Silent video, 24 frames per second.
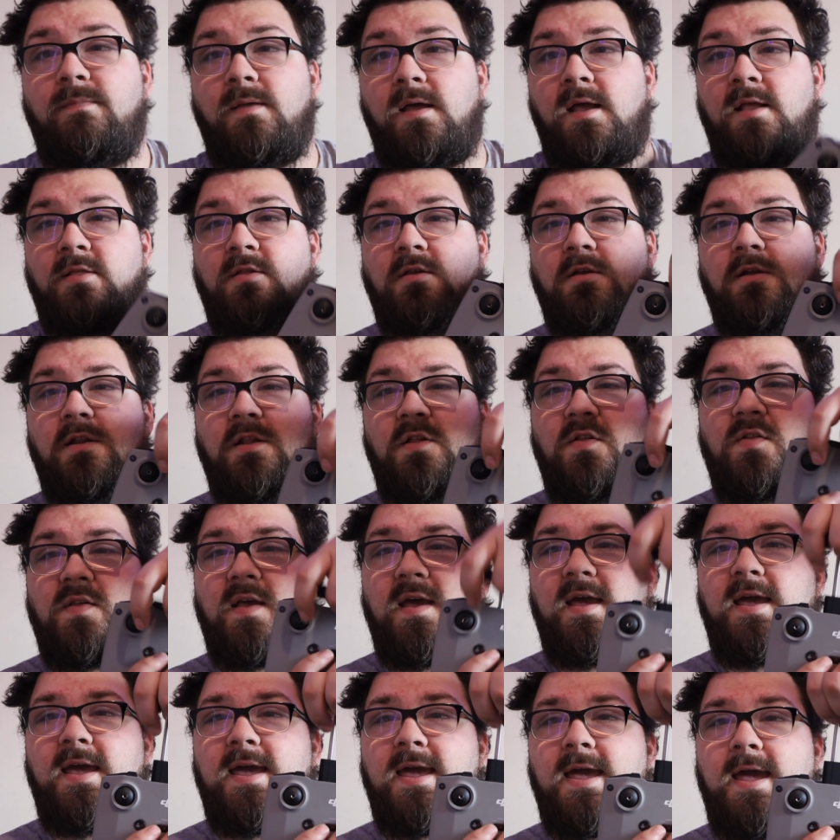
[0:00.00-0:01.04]
It's going to
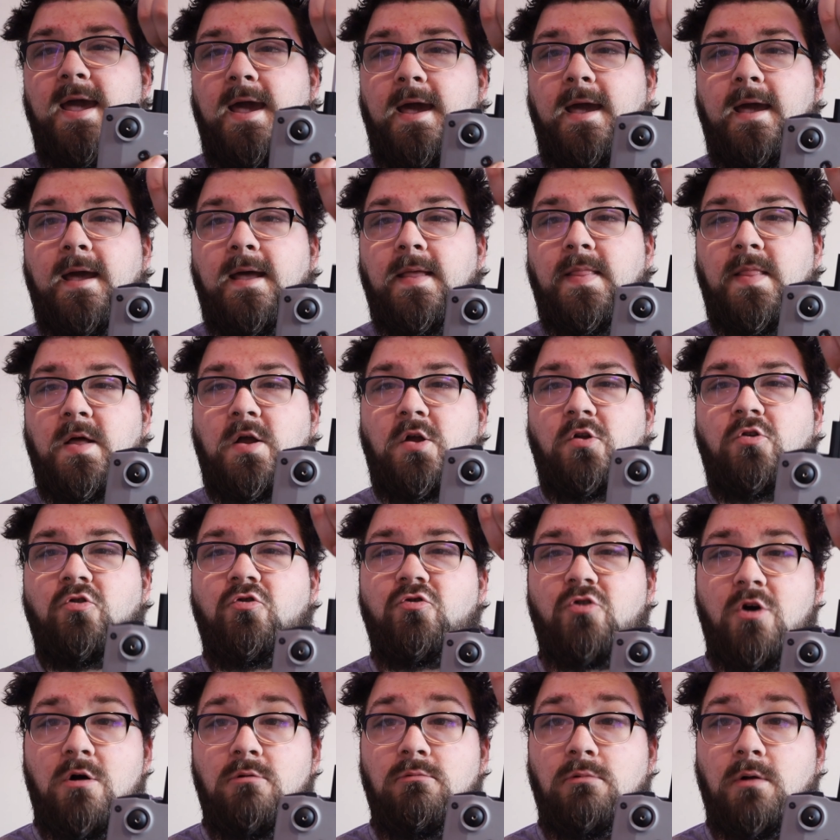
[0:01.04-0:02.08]
sit here in the
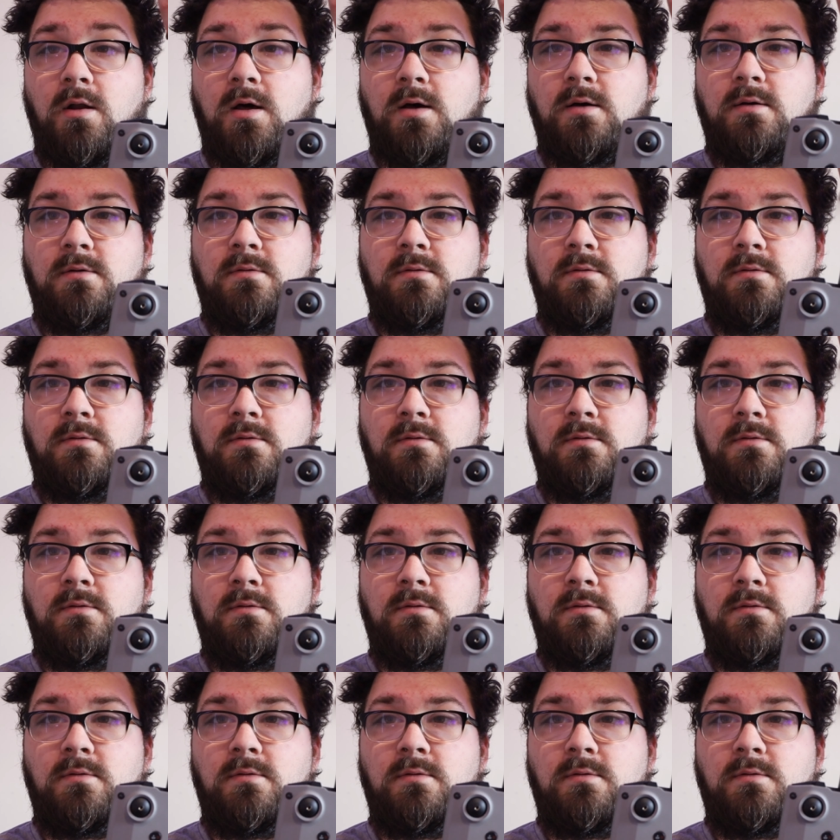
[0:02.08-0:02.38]
controller